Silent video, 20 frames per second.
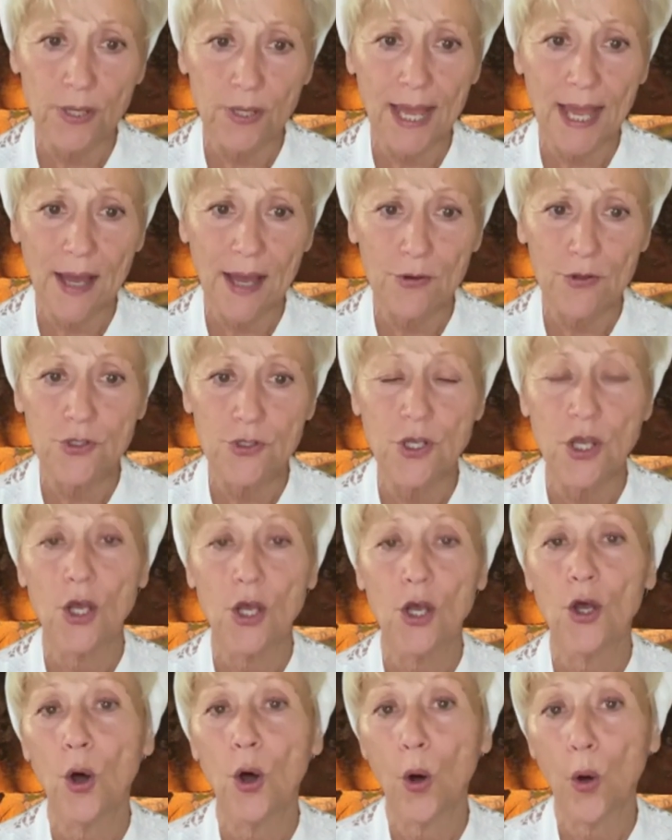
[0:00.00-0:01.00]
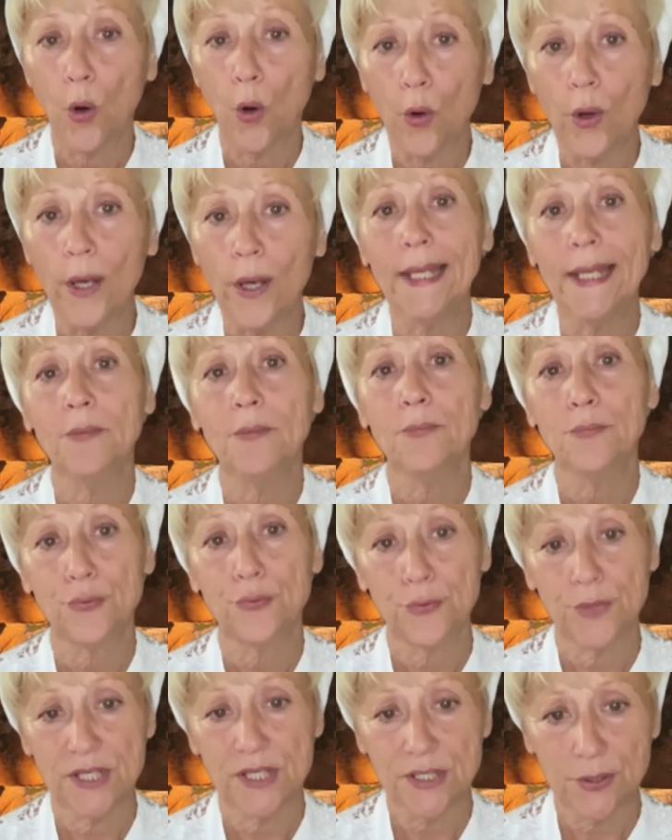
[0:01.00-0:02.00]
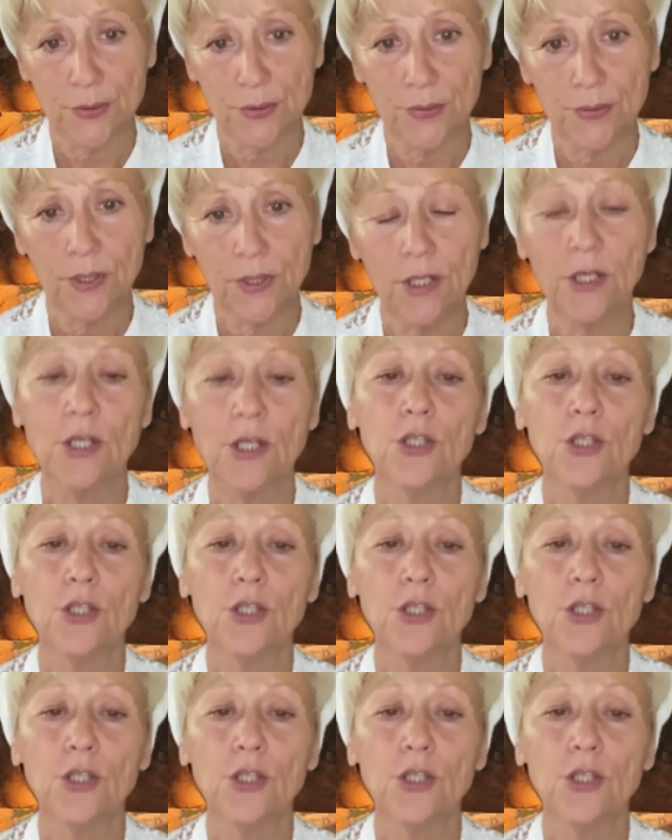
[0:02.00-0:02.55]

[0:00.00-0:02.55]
house, a holy priesthood,